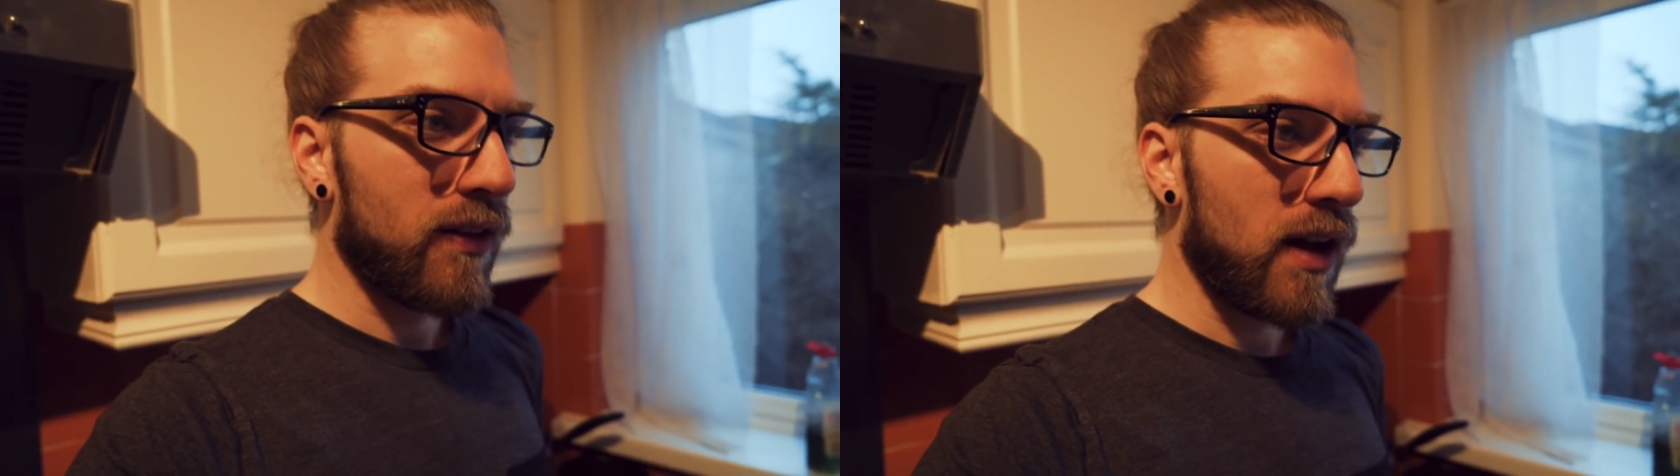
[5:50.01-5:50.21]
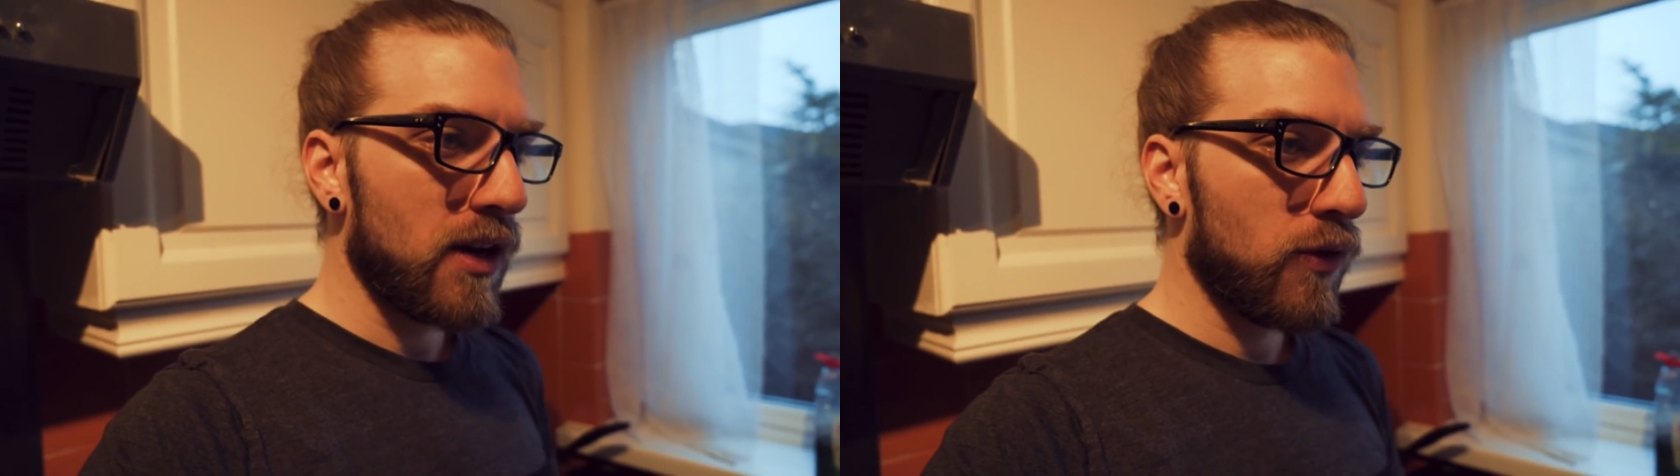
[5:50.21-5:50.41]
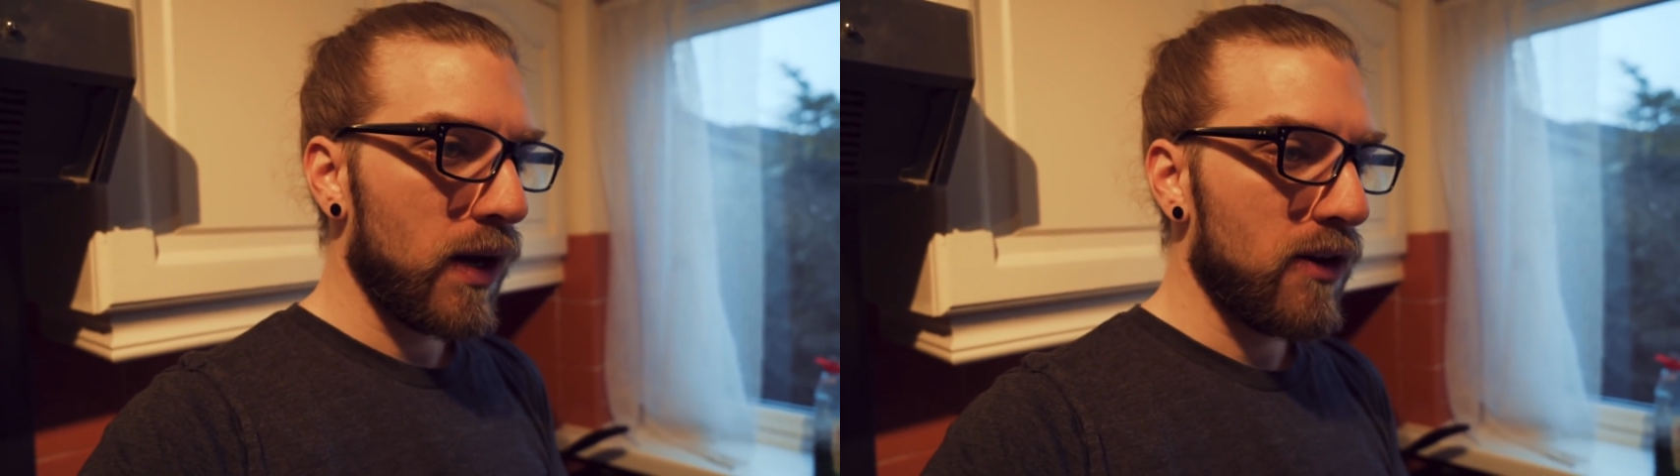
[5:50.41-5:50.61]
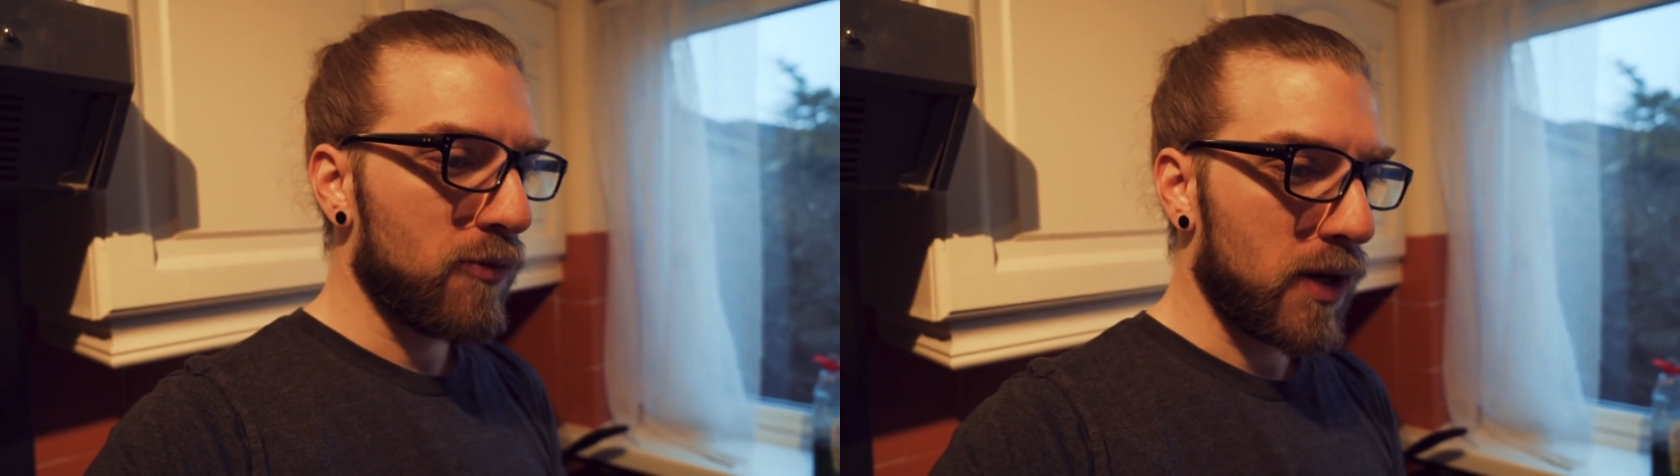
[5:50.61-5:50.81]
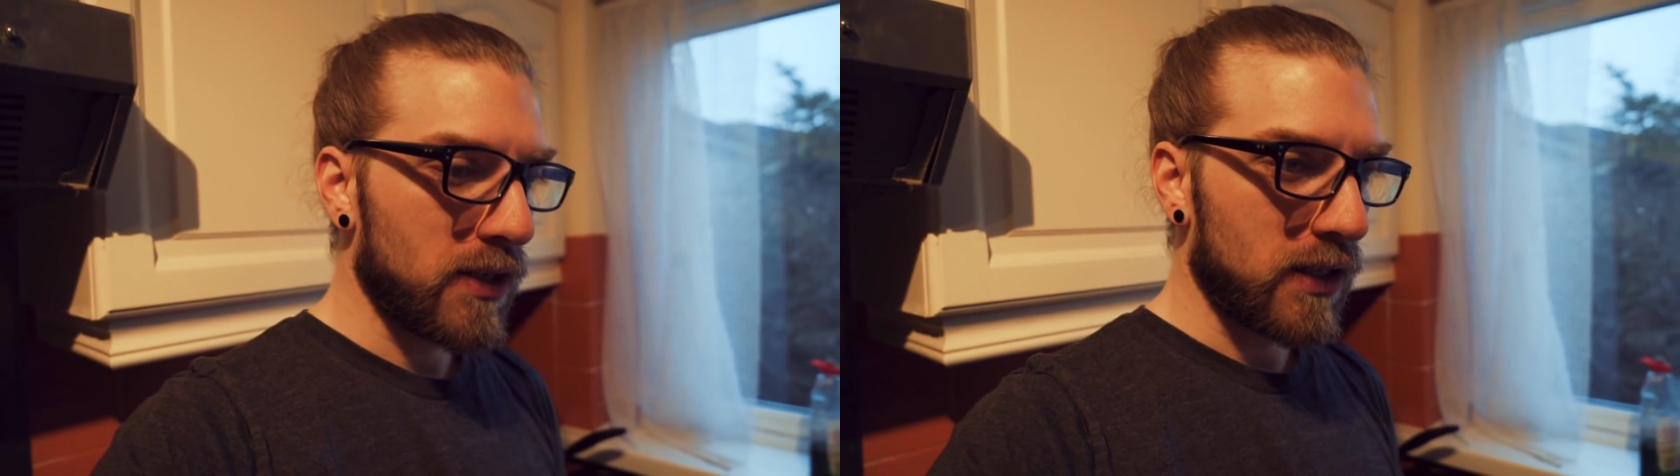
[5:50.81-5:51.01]
side
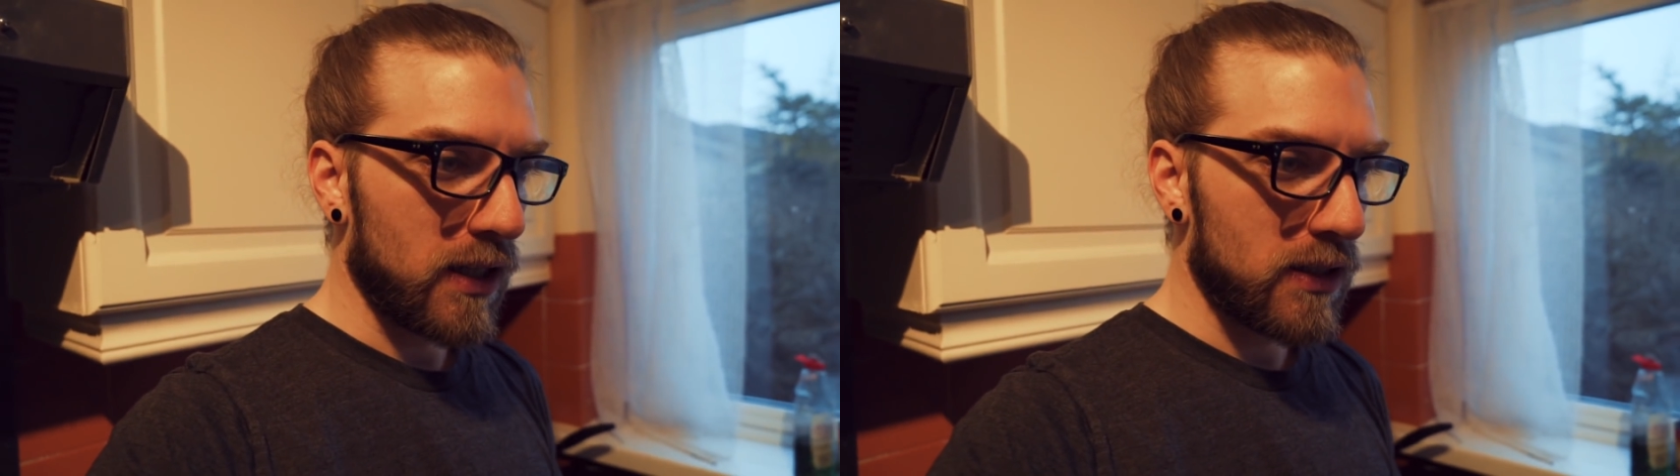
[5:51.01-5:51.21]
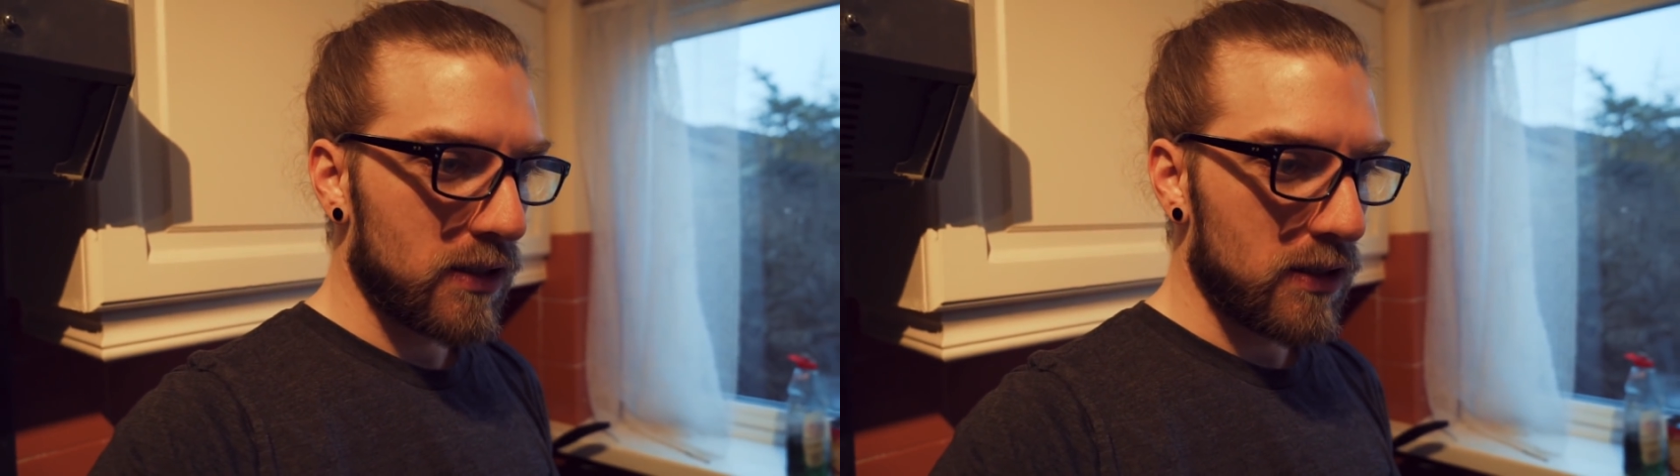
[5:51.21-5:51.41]
creative project that's